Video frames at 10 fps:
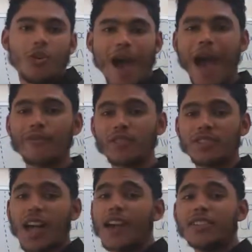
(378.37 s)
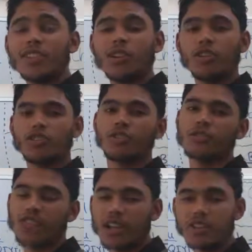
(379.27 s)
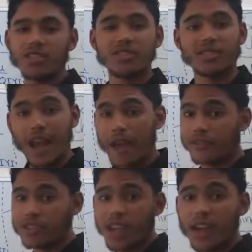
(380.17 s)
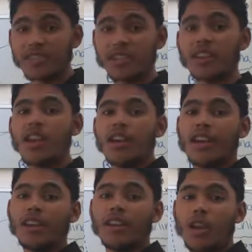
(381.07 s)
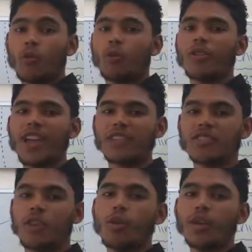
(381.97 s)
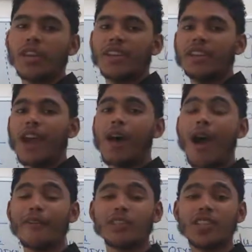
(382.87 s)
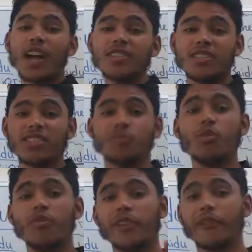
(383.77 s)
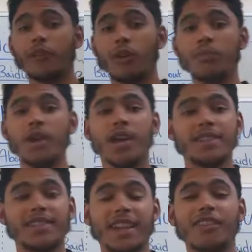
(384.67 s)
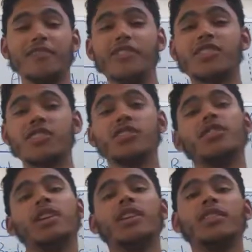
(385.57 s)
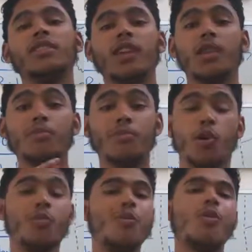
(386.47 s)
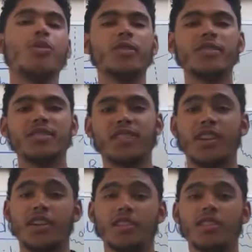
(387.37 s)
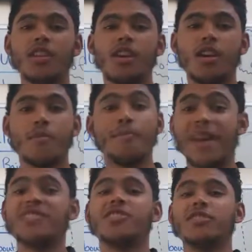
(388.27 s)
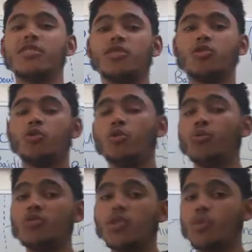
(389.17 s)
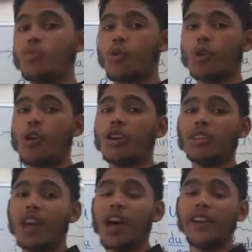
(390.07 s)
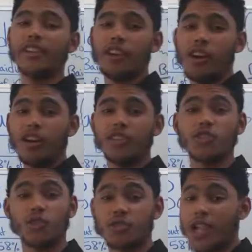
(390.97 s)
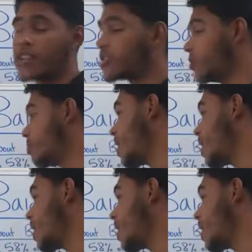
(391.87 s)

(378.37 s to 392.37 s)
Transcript: advertising on search engines and advertising and where that's going, and how advertising's moving from television and billboards and benches to more online search engine